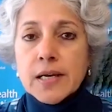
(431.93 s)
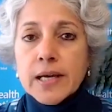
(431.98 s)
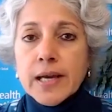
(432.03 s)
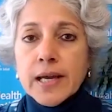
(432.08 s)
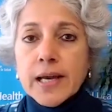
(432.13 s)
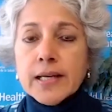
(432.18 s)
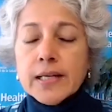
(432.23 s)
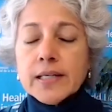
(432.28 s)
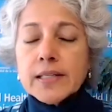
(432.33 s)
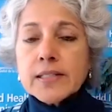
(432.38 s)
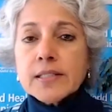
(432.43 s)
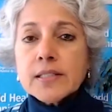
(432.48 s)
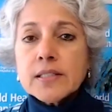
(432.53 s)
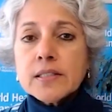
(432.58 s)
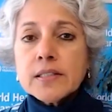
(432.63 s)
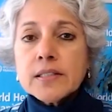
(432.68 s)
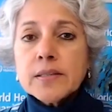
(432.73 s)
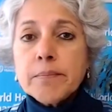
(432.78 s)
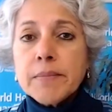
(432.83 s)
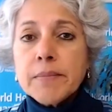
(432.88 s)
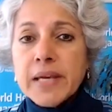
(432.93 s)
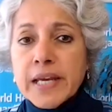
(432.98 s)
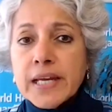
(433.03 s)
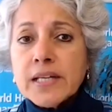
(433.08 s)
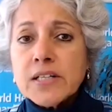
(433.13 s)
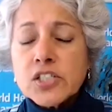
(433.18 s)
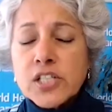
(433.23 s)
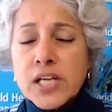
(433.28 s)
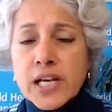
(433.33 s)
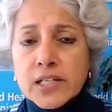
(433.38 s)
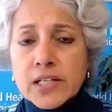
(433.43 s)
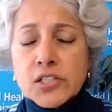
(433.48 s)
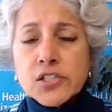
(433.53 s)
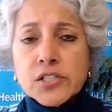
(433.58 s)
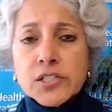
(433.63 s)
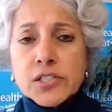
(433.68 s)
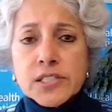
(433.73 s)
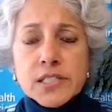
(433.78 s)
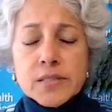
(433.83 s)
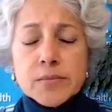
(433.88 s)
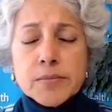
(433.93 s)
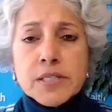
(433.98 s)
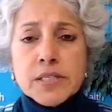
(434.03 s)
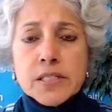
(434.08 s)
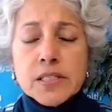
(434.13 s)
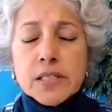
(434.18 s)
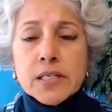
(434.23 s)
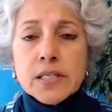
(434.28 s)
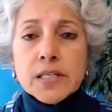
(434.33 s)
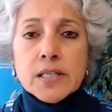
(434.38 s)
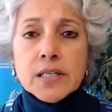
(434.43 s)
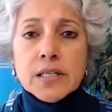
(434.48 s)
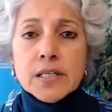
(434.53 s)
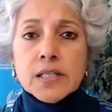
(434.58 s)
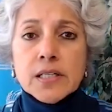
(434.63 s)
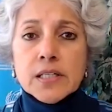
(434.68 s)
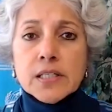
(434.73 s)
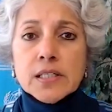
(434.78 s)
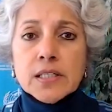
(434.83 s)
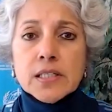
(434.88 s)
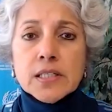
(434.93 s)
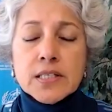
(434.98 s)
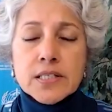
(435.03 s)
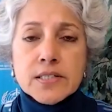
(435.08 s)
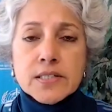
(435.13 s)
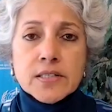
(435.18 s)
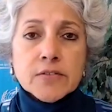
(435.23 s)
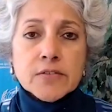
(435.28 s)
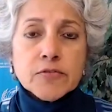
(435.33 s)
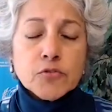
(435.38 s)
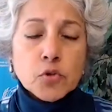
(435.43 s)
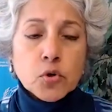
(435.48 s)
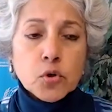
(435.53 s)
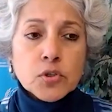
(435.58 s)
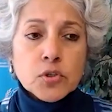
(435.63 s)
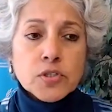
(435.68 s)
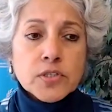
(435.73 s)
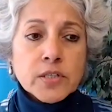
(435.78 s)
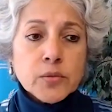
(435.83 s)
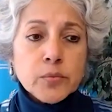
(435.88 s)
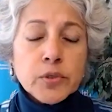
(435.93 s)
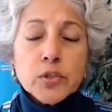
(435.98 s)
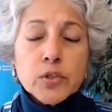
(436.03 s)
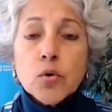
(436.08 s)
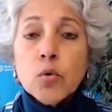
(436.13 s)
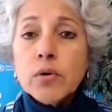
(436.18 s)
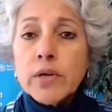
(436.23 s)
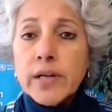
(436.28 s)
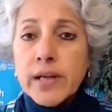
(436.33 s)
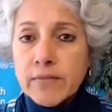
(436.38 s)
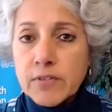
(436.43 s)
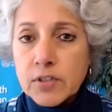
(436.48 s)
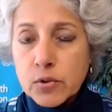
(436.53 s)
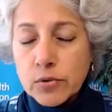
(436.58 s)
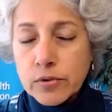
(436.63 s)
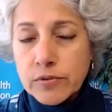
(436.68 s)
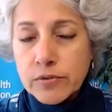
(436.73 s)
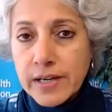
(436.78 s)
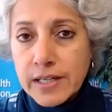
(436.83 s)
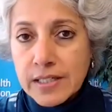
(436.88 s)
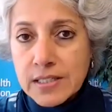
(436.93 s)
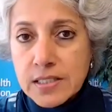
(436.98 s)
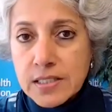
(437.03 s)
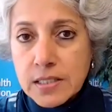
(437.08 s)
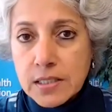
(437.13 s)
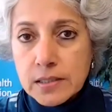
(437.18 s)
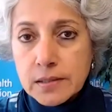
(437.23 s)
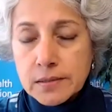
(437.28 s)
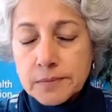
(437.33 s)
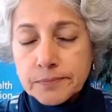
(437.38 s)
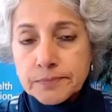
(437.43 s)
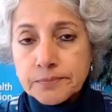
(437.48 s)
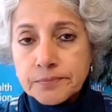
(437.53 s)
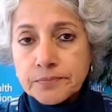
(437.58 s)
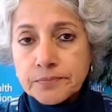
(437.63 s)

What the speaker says: And the main challenge in TB is, of course, that we don't have a good vaccine.